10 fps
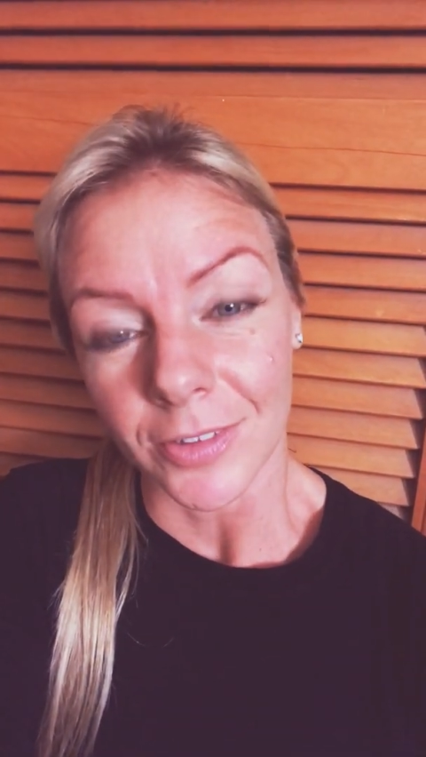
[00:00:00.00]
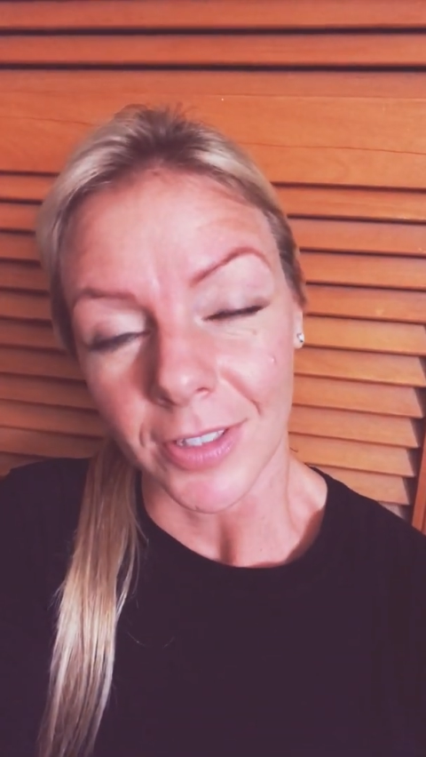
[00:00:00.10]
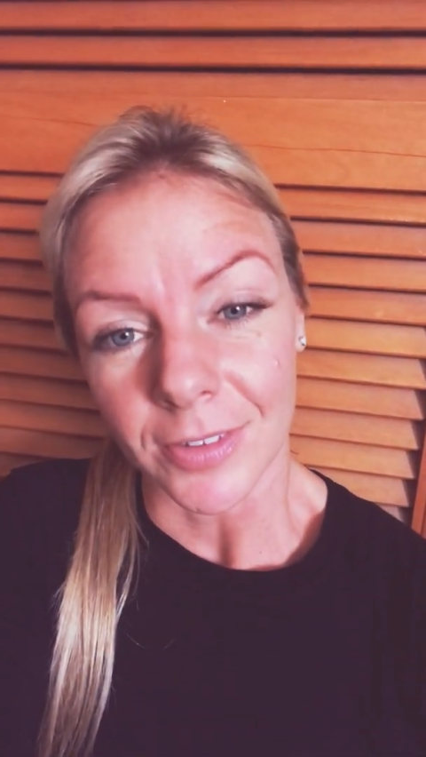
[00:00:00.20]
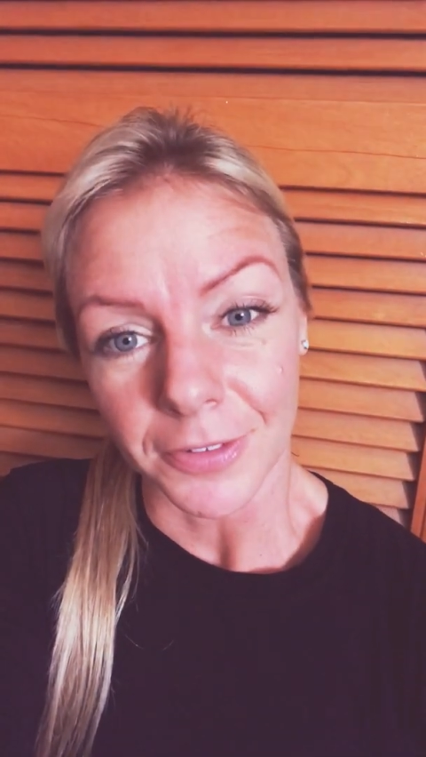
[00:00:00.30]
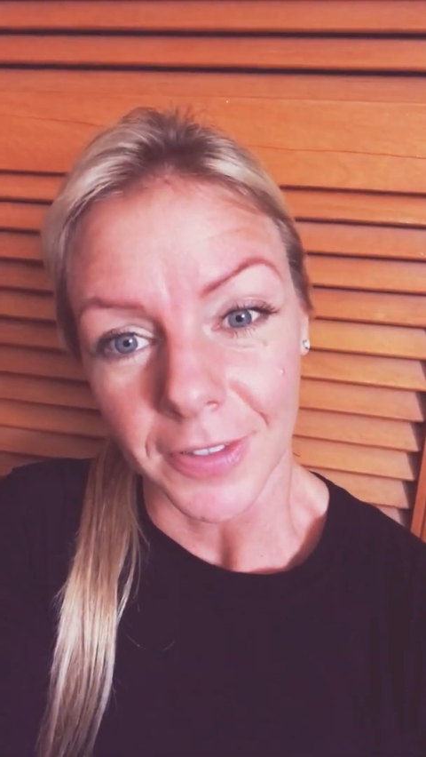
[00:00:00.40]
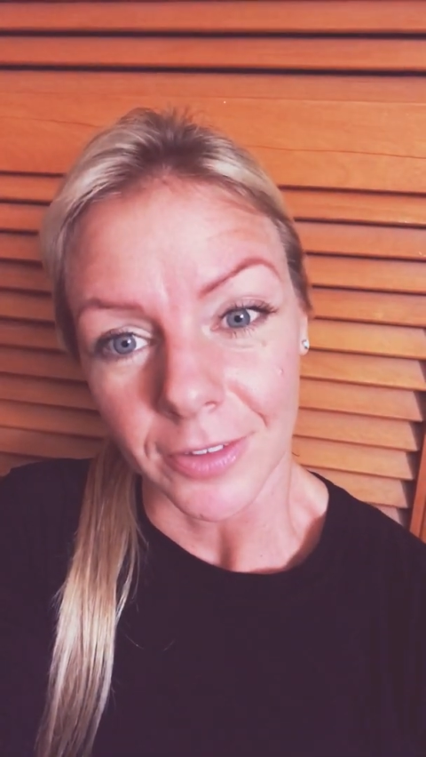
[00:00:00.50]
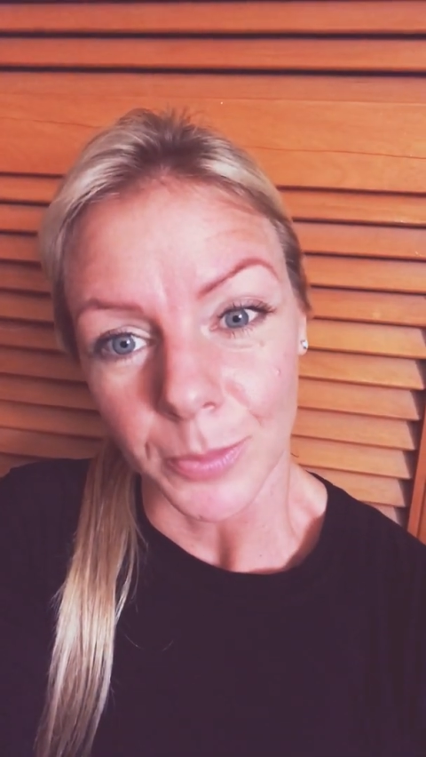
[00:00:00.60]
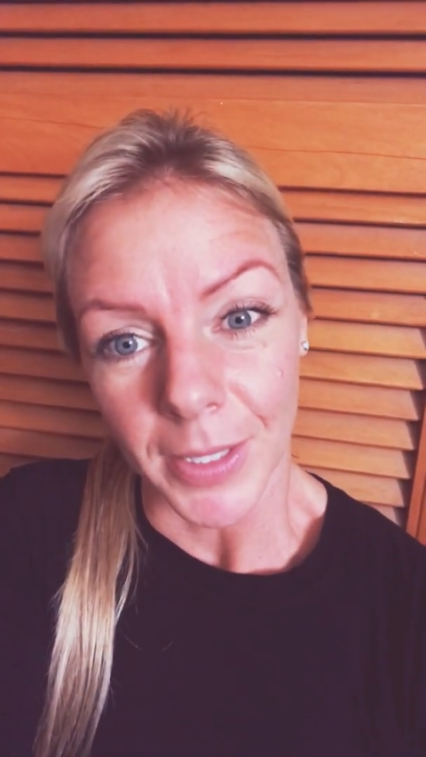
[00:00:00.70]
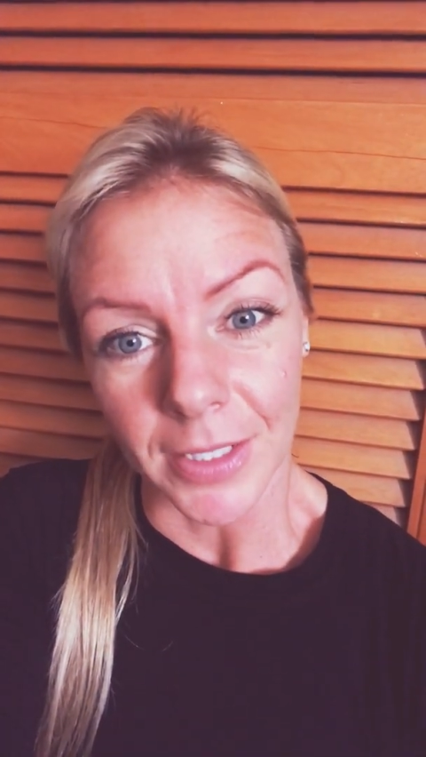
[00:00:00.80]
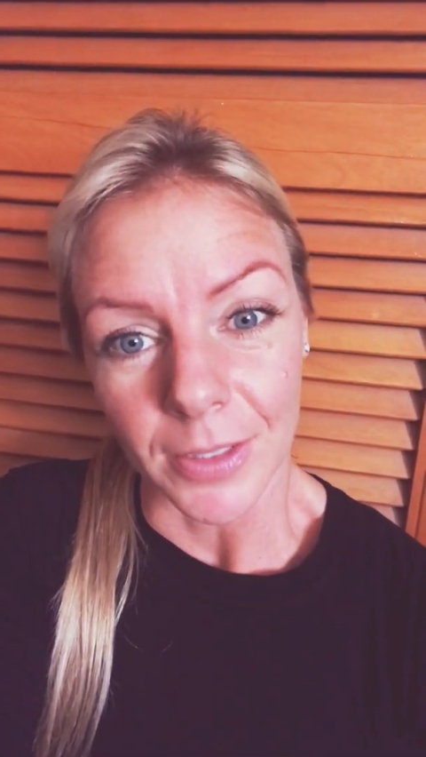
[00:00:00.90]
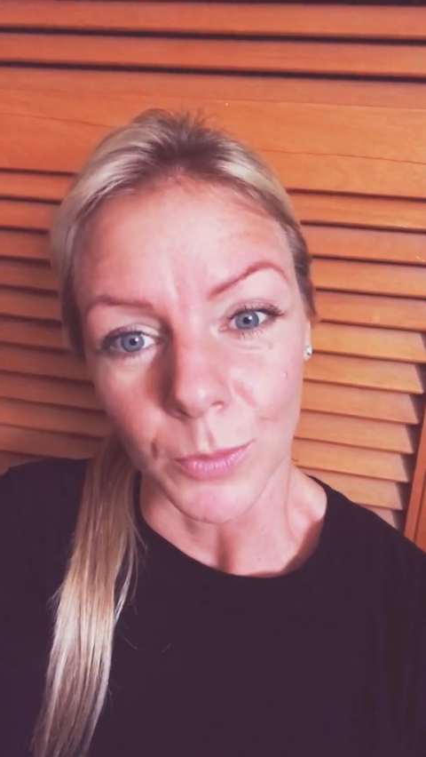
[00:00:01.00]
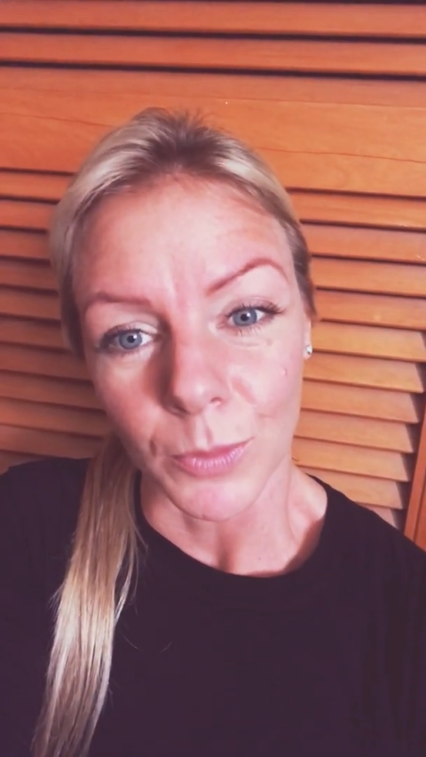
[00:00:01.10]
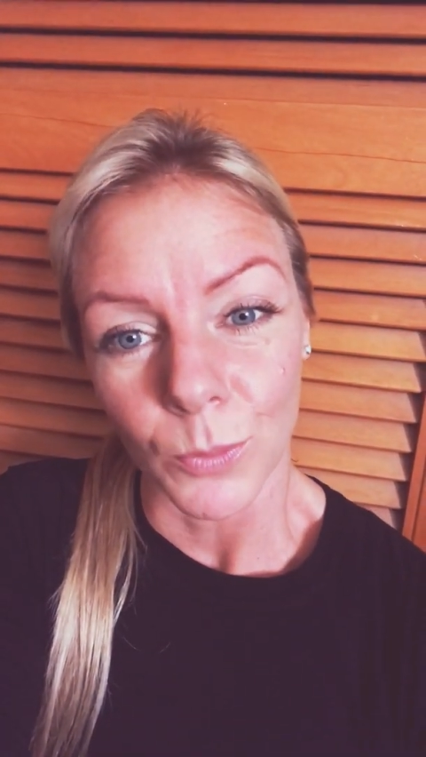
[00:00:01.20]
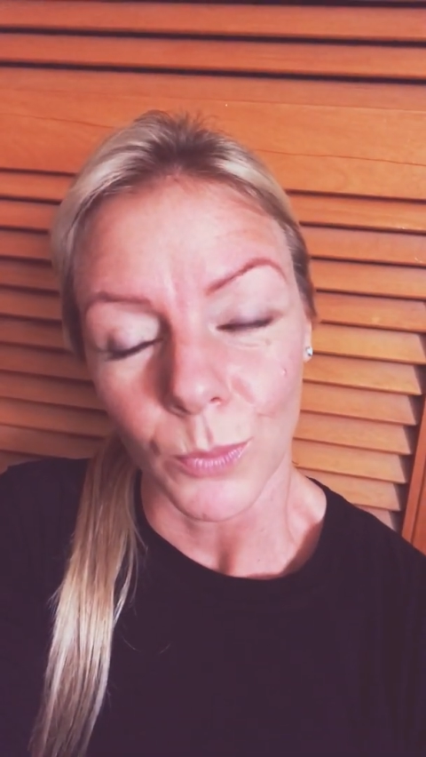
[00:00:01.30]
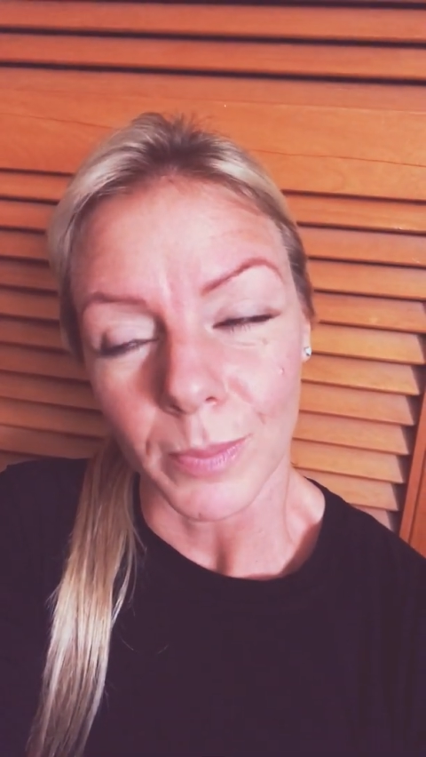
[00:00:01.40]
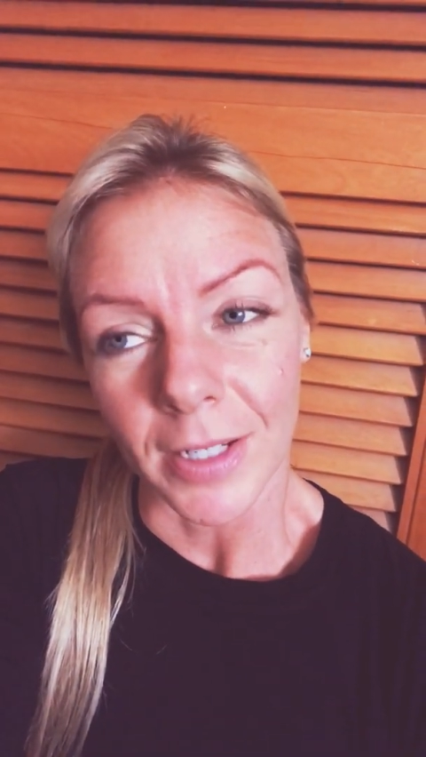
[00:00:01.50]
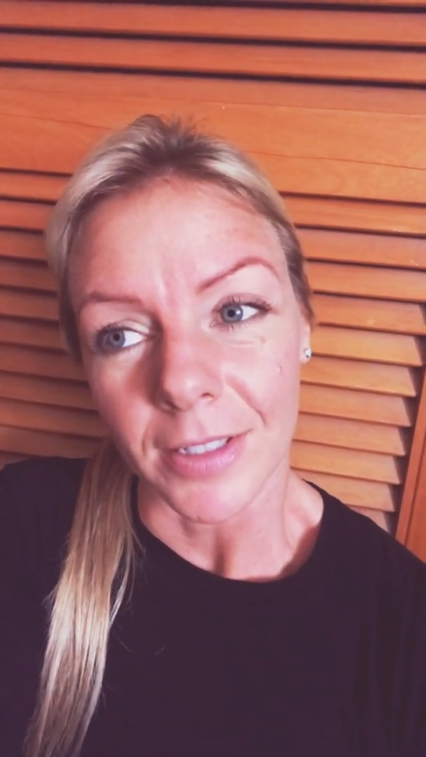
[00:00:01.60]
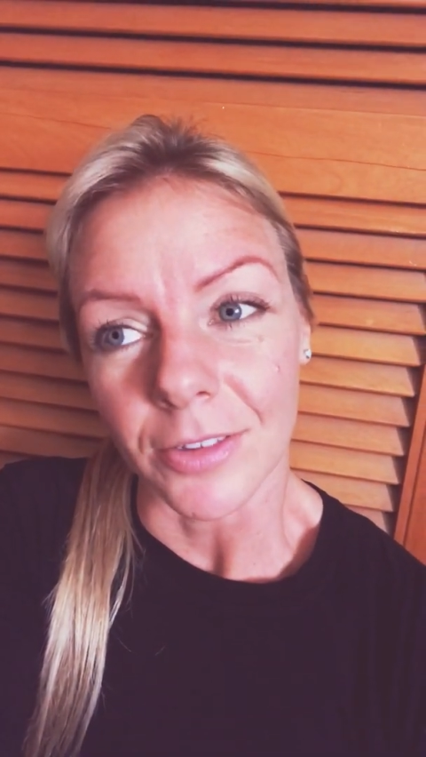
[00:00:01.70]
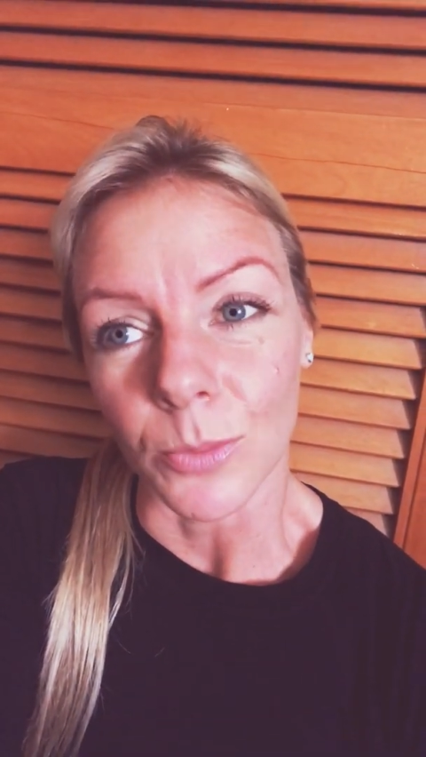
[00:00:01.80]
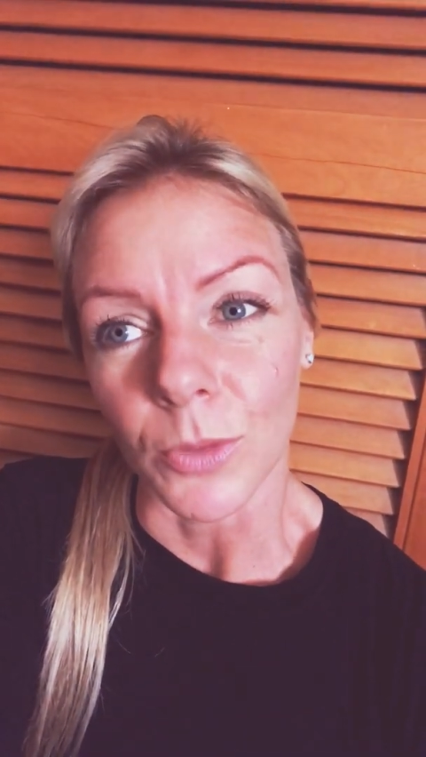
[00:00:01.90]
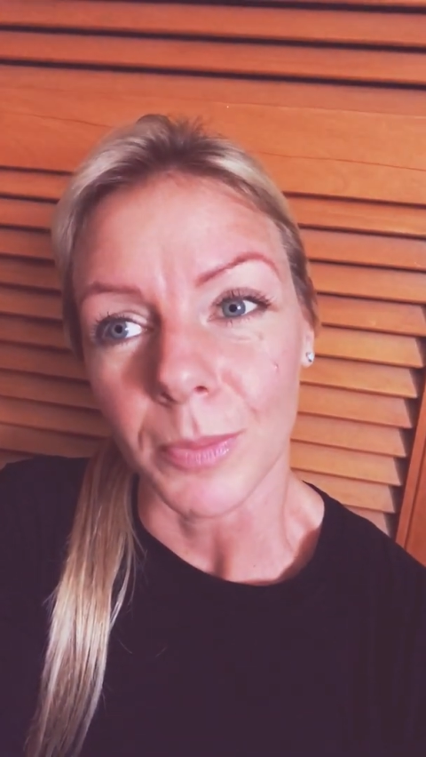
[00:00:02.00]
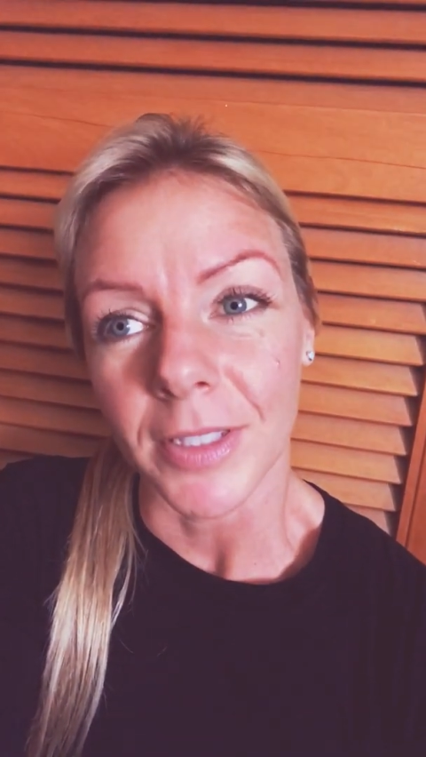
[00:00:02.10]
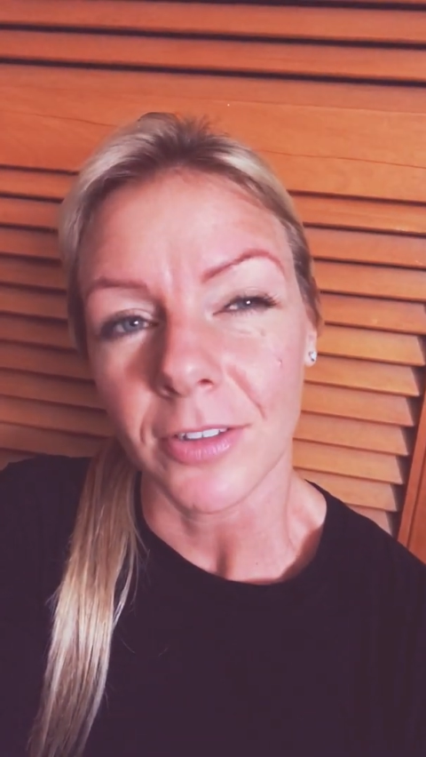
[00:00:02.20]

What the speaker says: as a defense mechanism would be